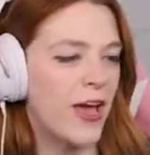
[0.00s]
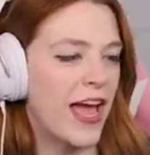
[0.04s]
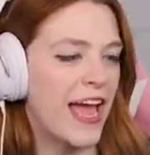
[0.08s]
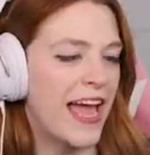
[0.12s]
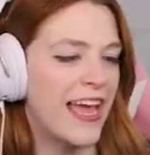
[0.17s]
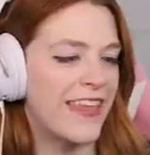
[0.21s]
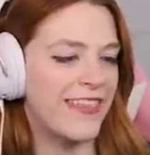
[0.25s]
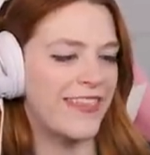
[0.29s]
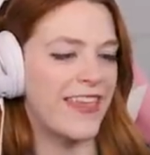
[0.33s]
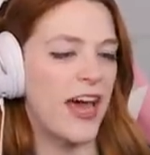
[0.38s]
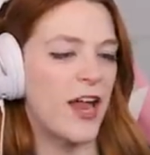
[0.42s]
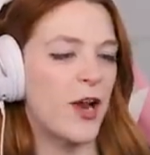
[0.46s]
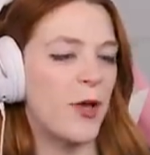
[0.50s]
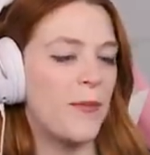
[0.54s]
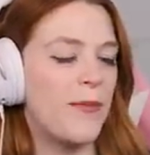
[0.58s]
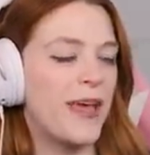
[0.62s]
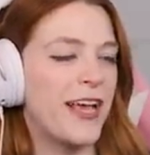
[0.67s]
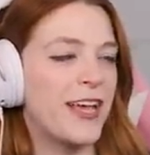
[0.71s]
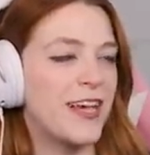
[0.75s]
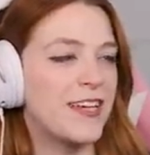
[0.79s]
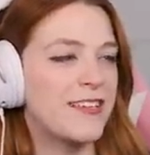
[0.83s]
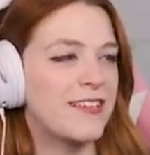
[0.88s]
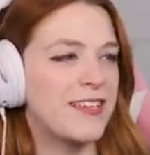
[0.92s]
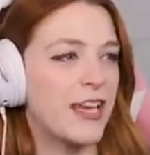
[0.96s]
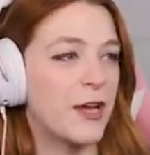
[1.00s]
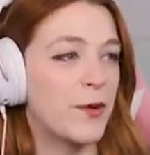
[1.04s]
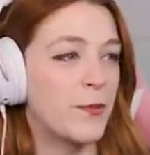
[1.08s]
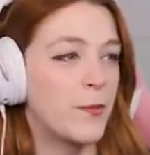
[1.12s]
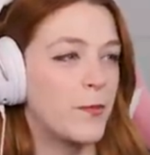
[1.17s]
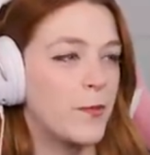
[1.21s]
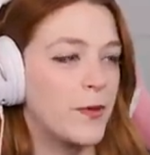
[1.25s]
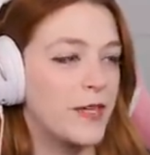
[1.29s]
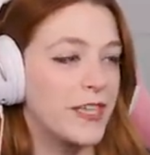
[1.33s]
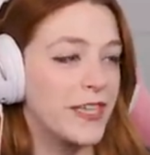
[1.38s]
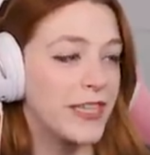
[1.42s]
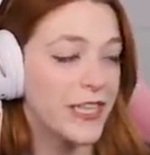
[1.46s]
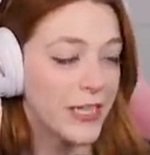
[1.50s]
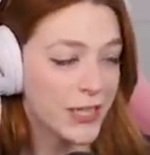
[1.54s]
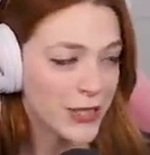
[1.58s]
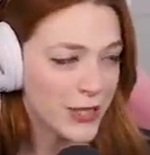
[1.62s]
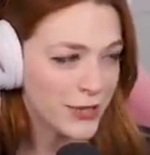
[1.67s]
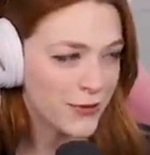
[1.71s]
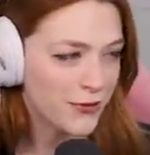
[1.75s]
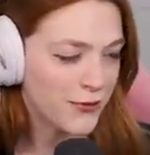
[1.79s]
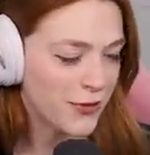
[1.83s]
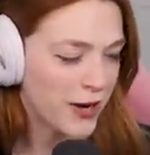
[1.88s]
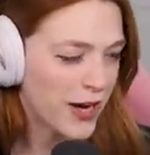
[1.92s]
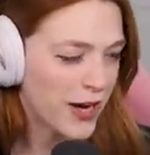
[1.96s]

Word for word: Okay, that'll make us like really good